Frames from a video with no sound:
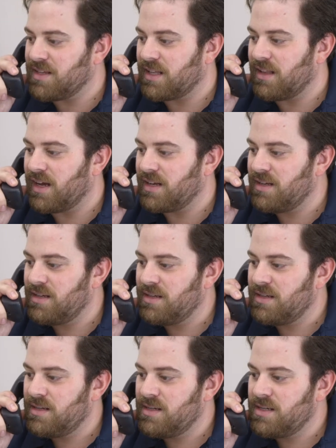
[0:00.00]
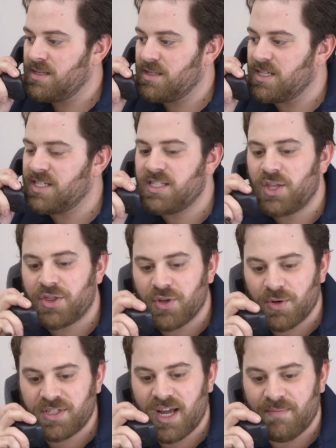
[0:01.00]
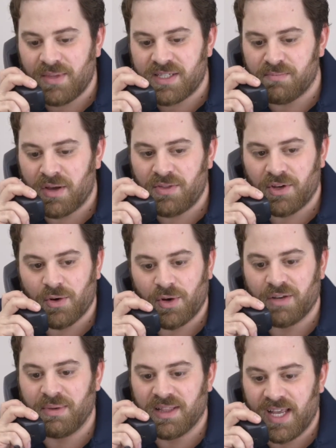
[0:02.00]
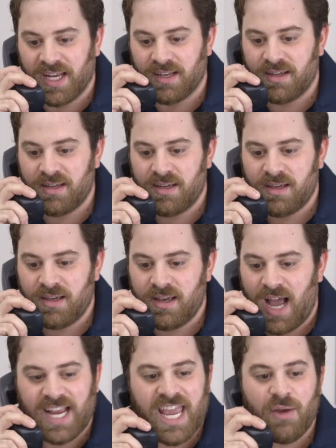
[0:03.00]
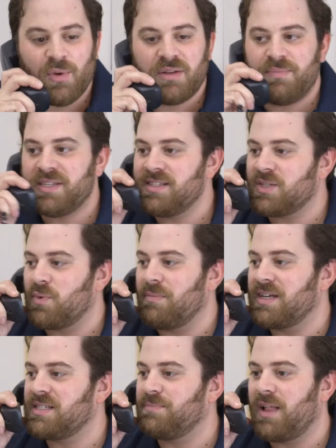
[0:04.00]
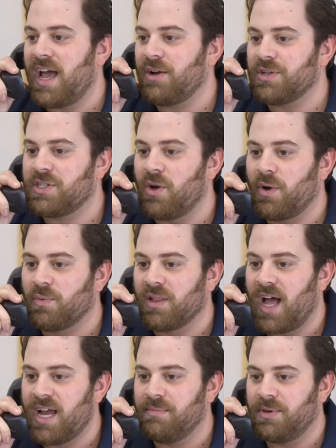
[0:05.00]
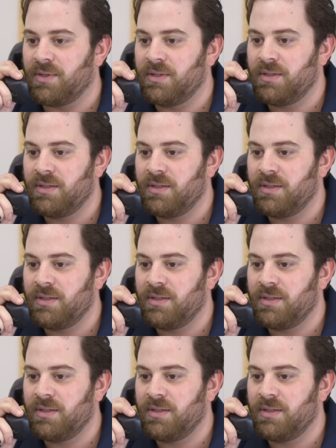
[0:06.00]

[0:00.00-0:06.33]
the deadline? This is the third time this month you're going to be late. I can't run a business when my supplier is so unreliable.